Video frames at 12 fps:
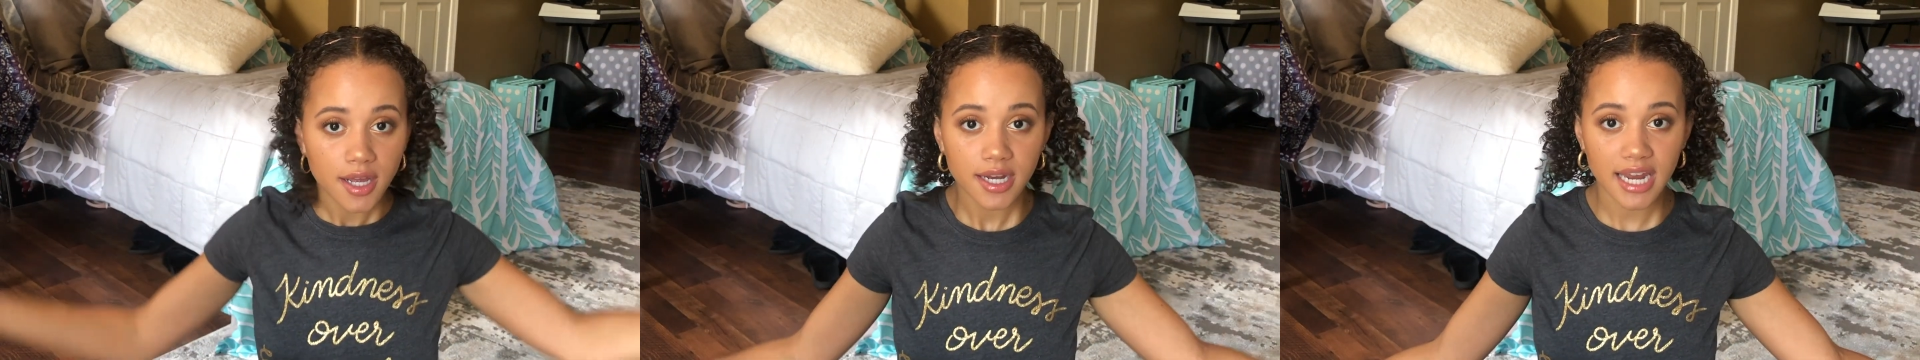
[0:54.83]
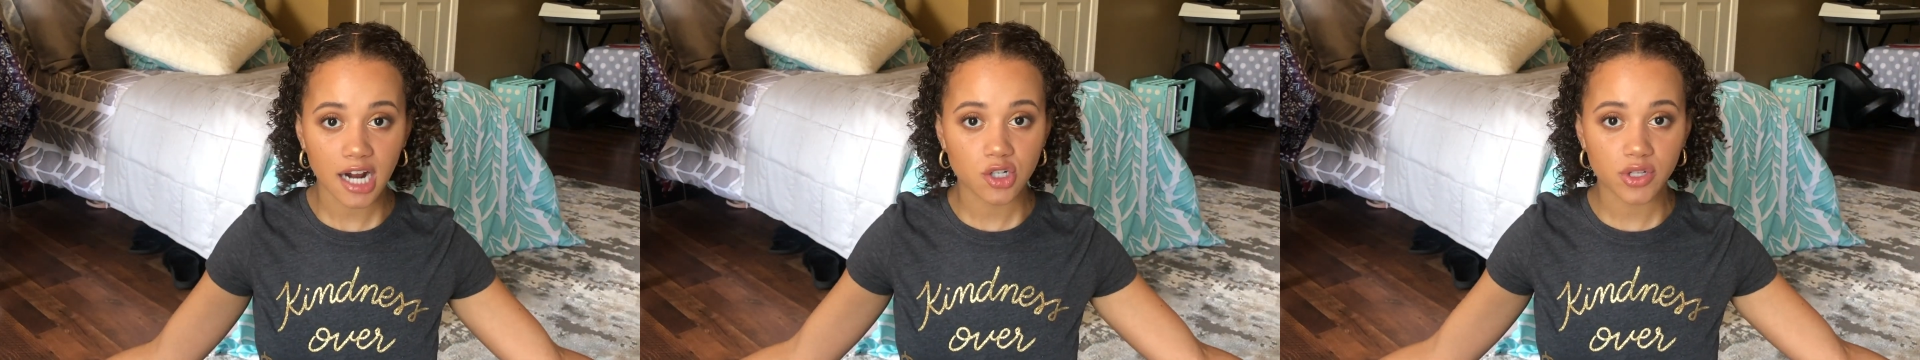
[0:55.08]

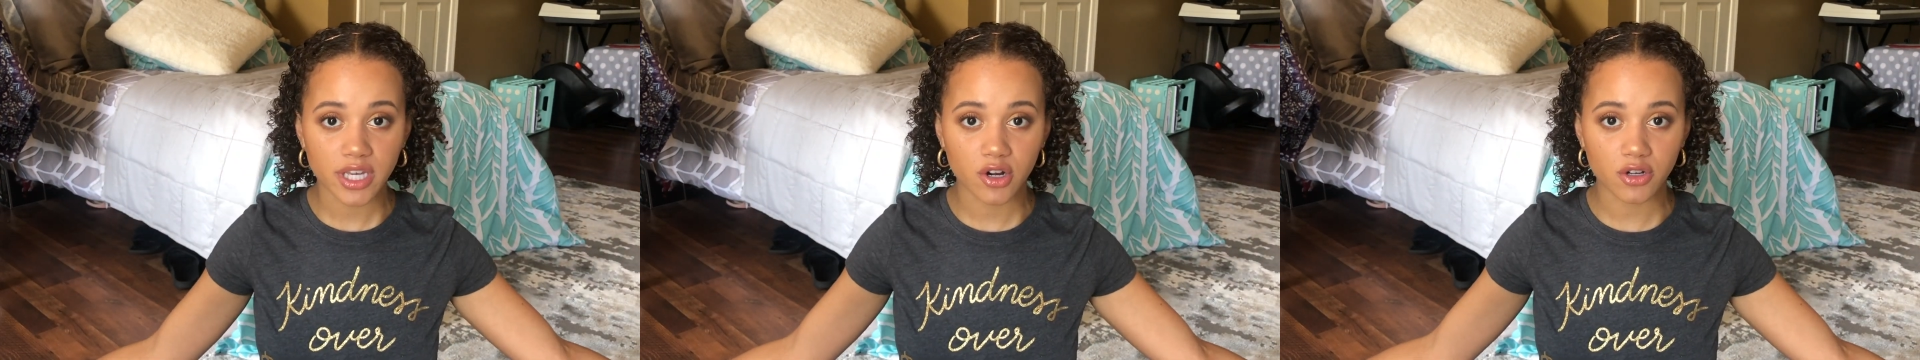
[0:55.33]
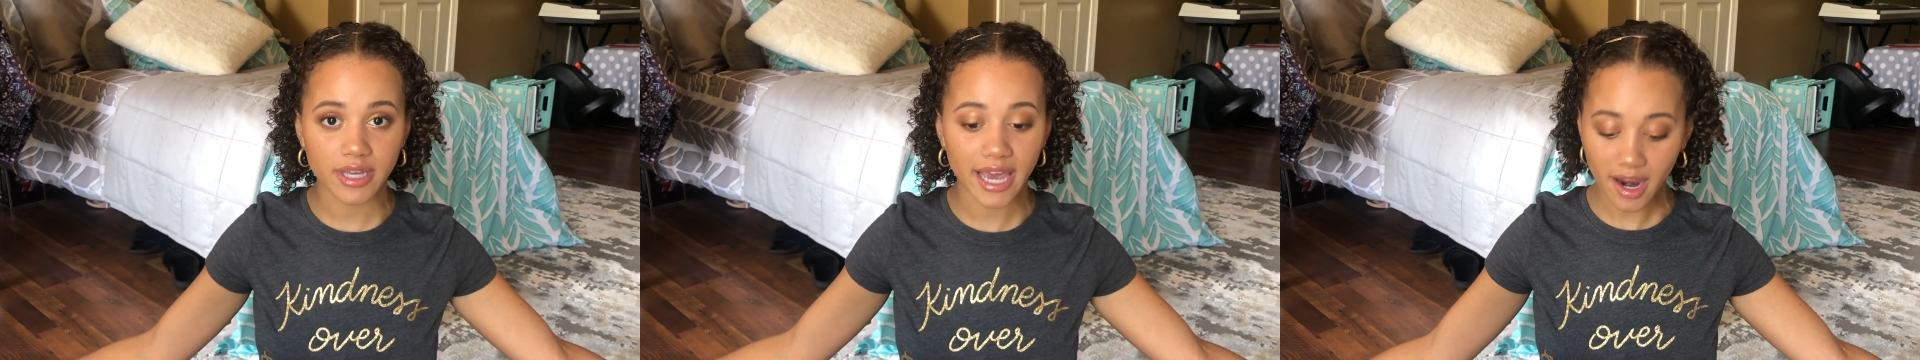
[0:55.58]
naturally
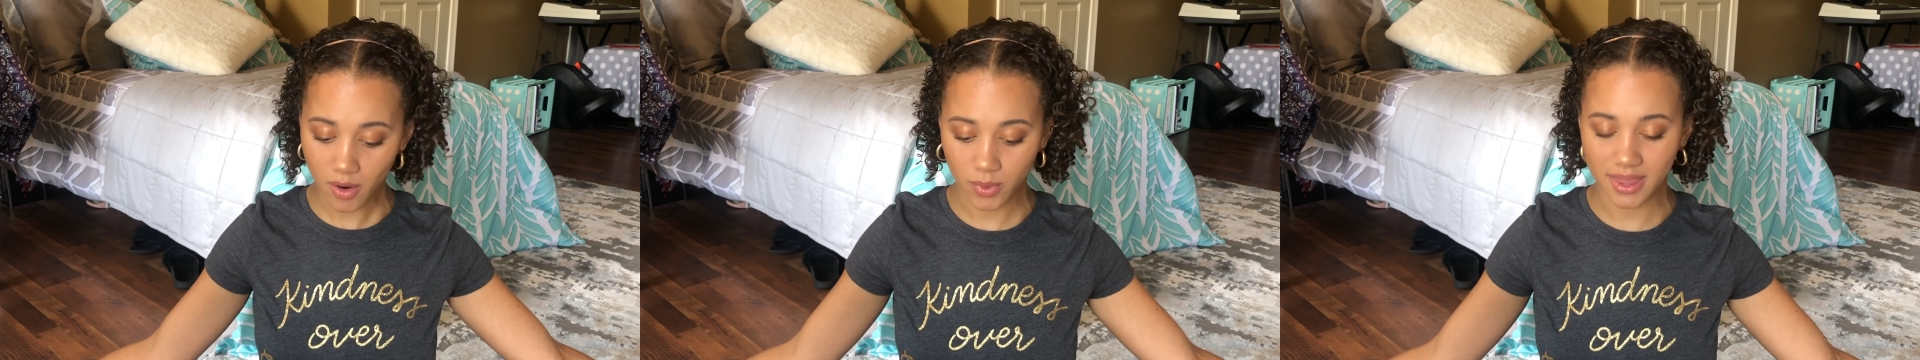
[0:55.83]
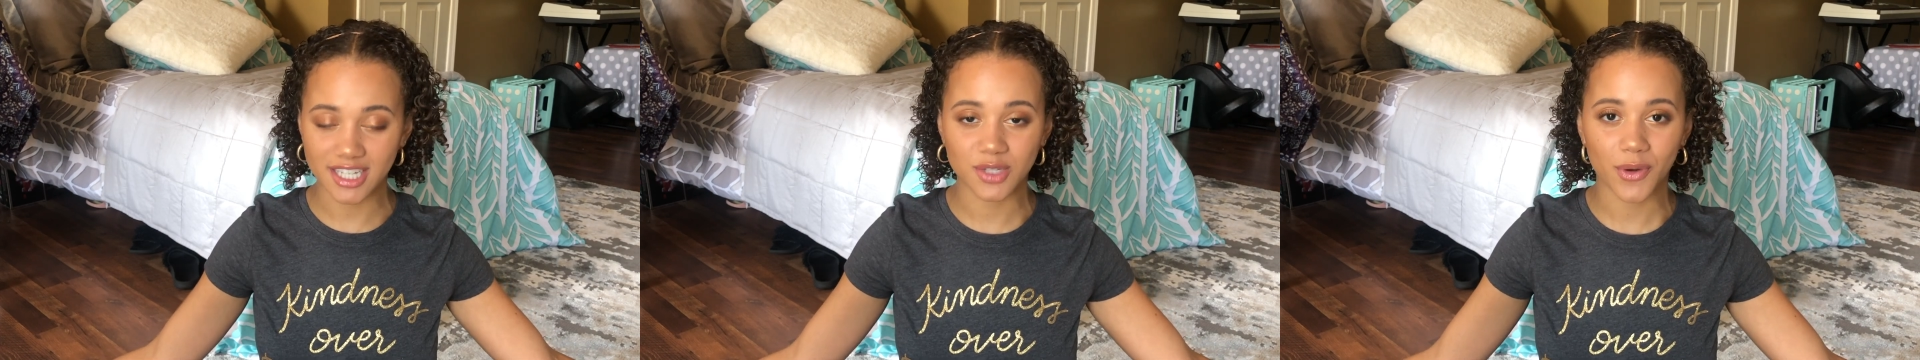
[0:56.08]
curly hair with
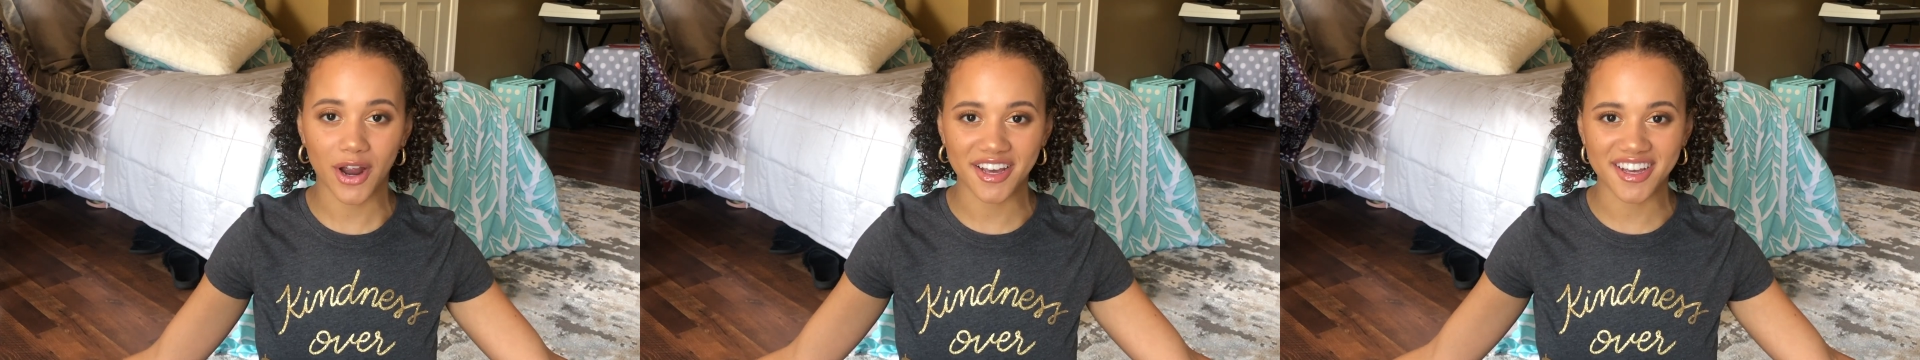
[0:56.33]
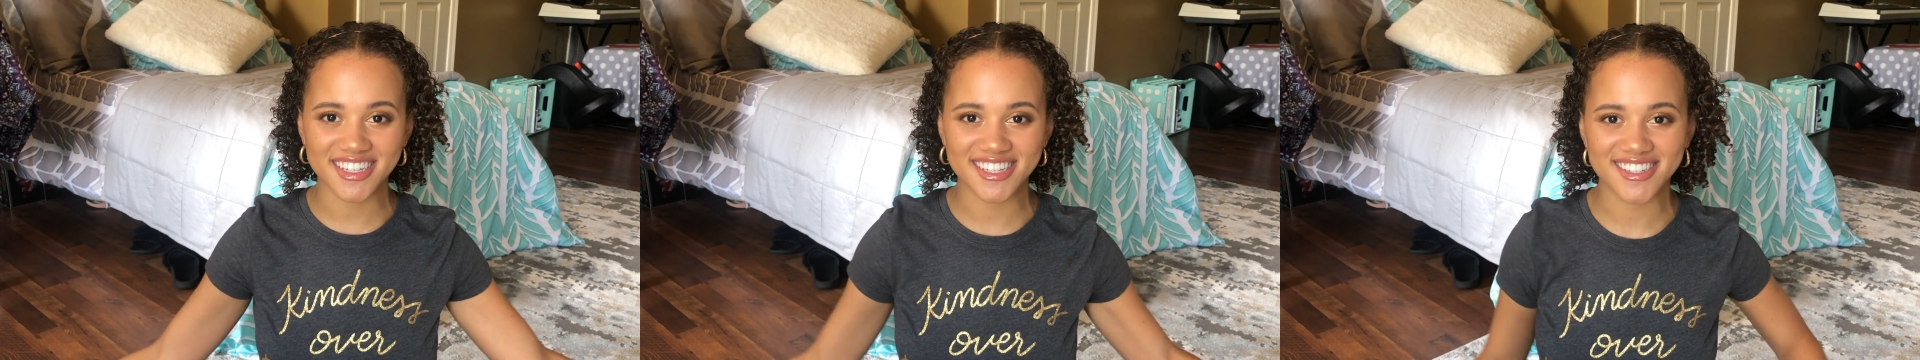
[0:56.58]
these
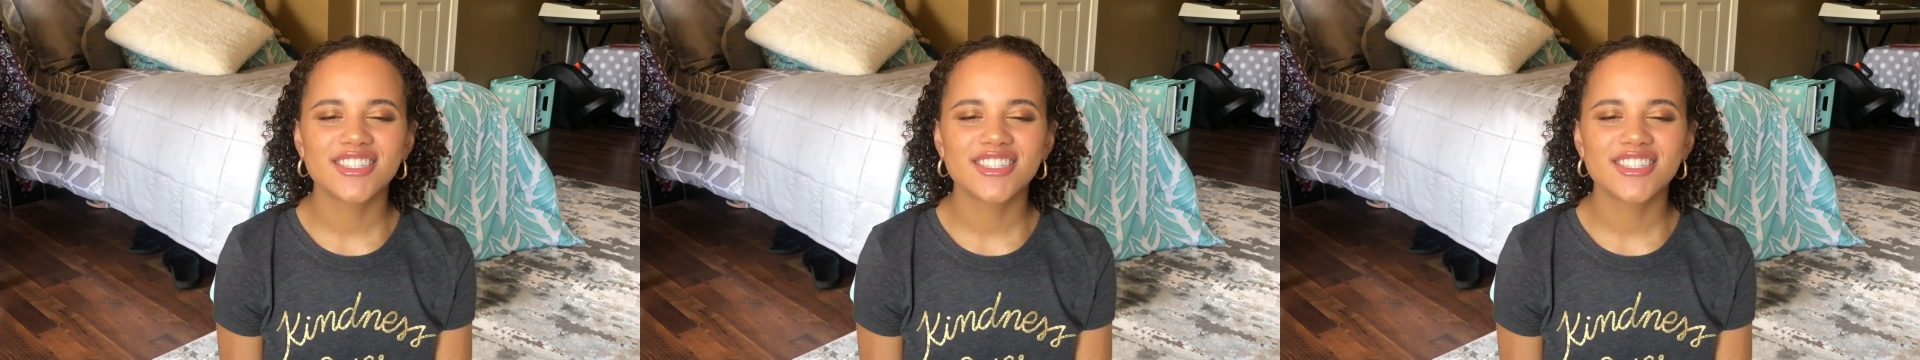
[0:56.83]
products.